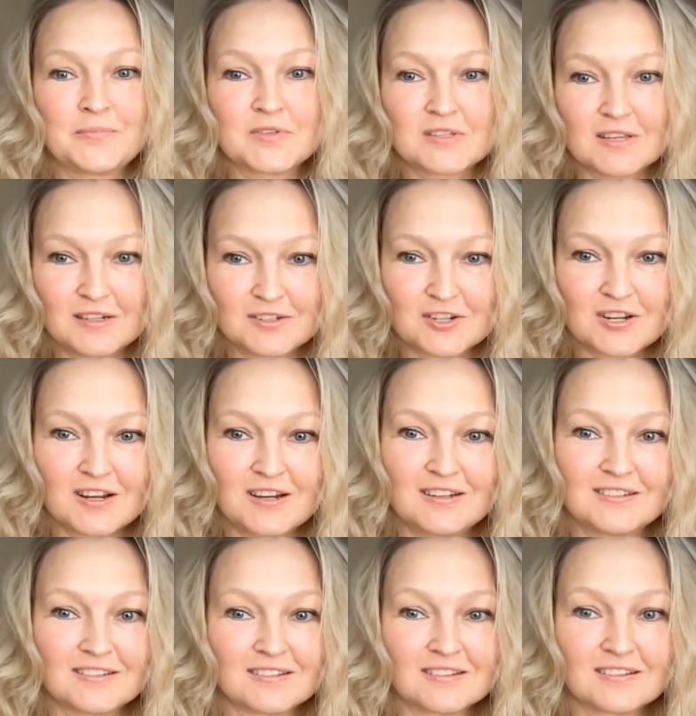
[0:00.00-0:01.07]

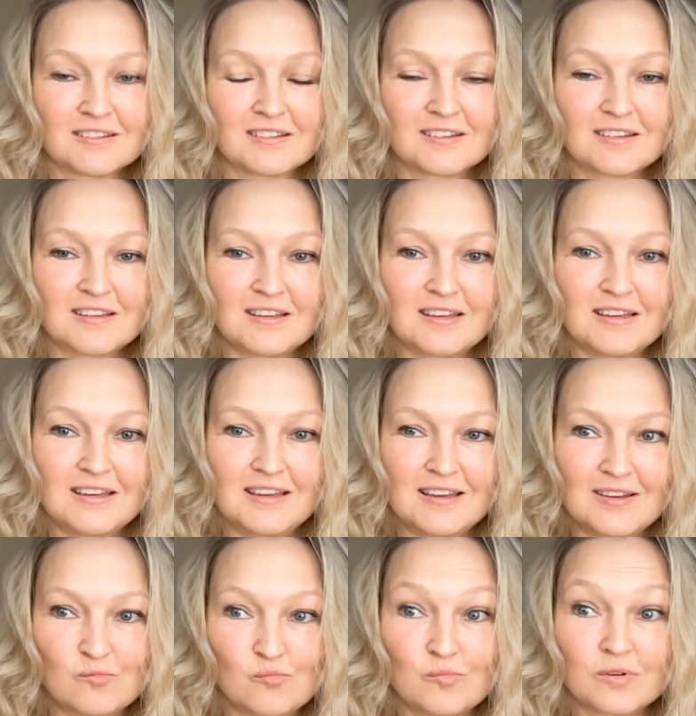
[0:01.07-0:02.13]
sunshine,
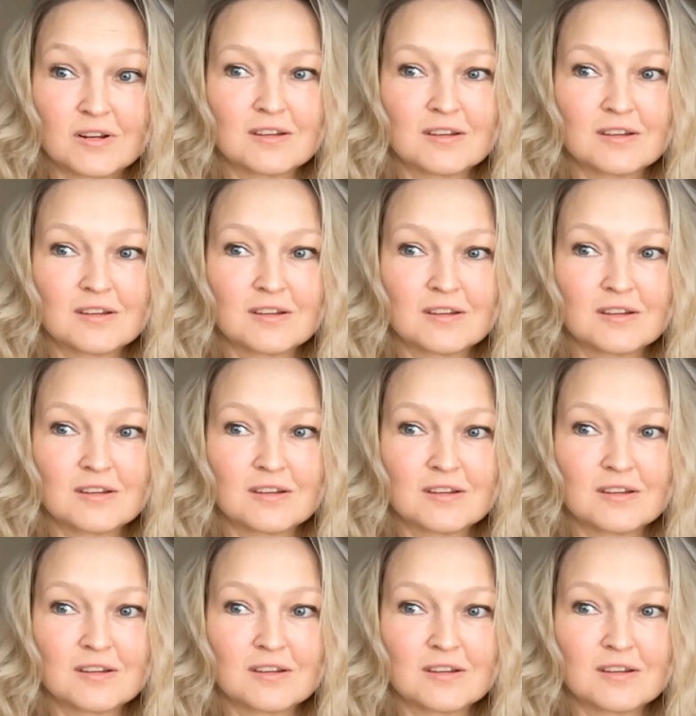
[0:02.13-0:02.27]
and bring